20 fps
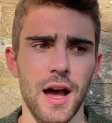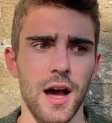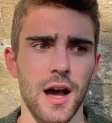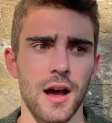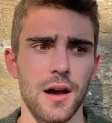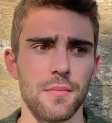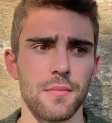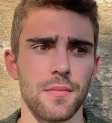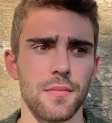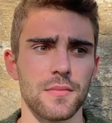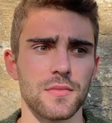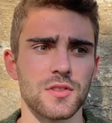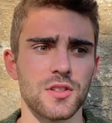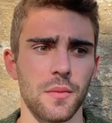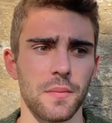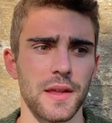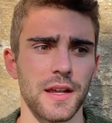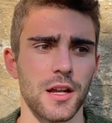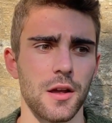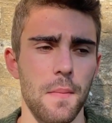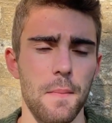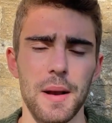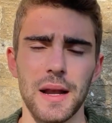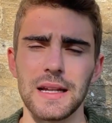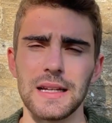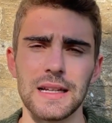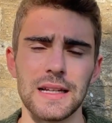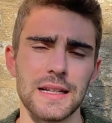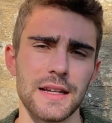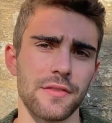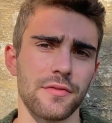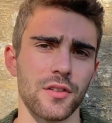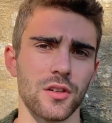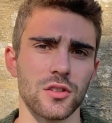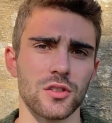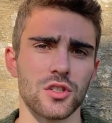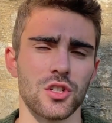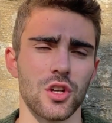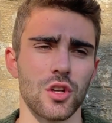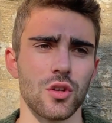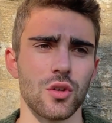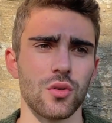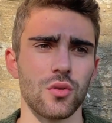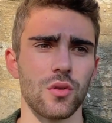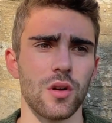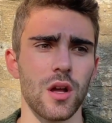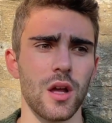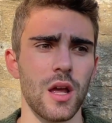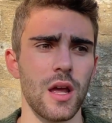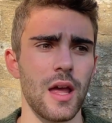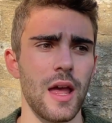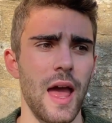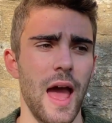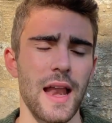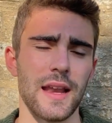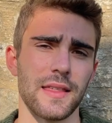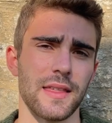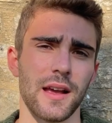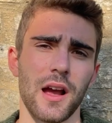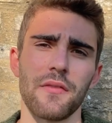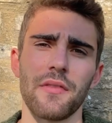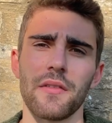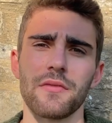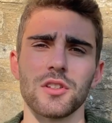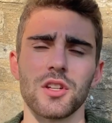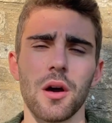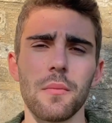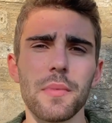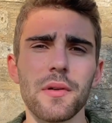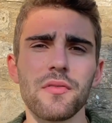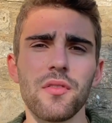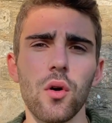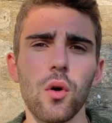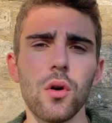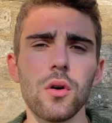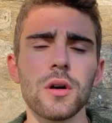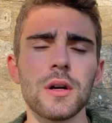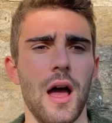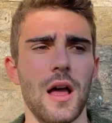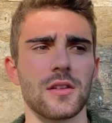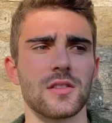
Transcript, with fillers: um, something completely different to anything I've ever done before.